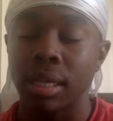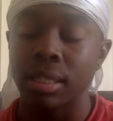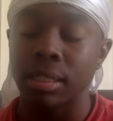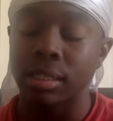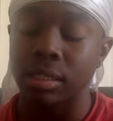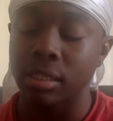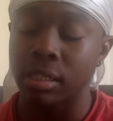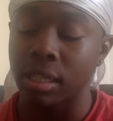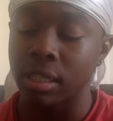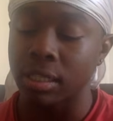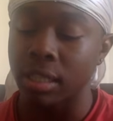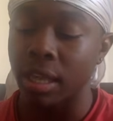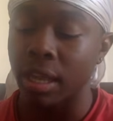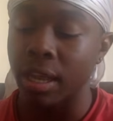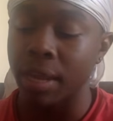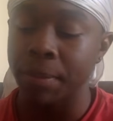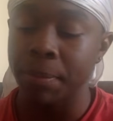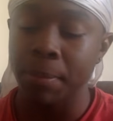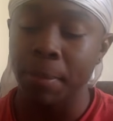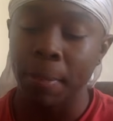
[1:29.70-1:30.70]
Just like
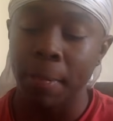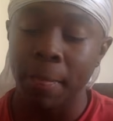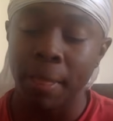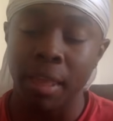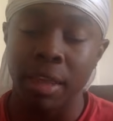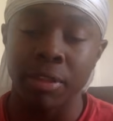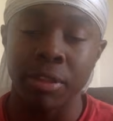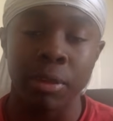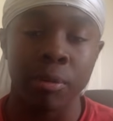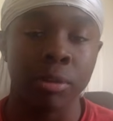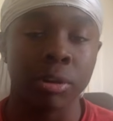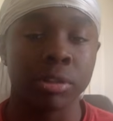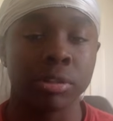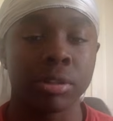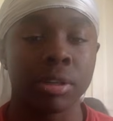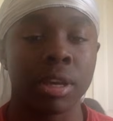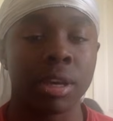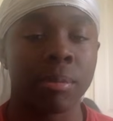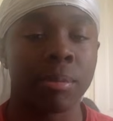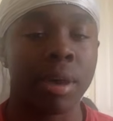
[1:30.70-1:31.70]
that. And then once
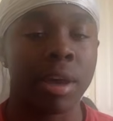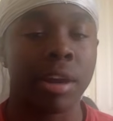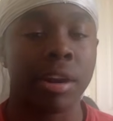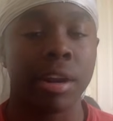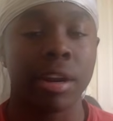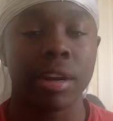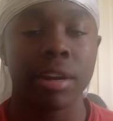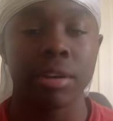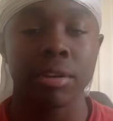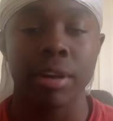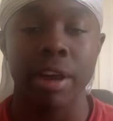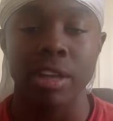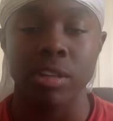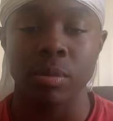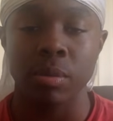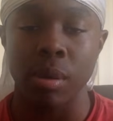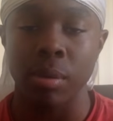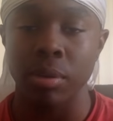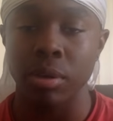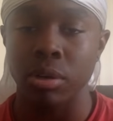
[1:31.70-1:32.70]
you get better at it, you guys will
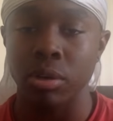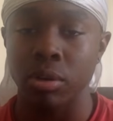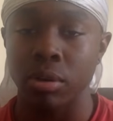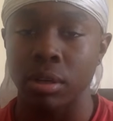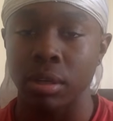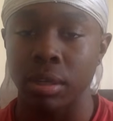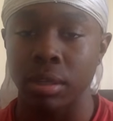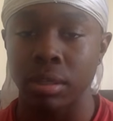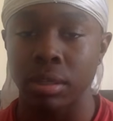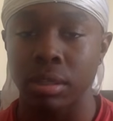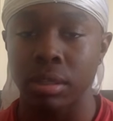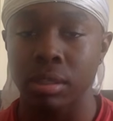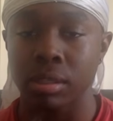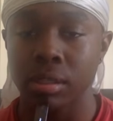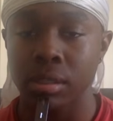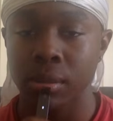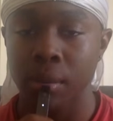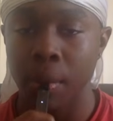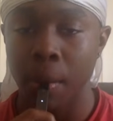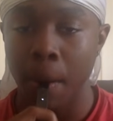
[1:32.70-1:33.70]
be able to do it like
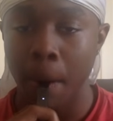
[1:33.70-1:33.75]
this.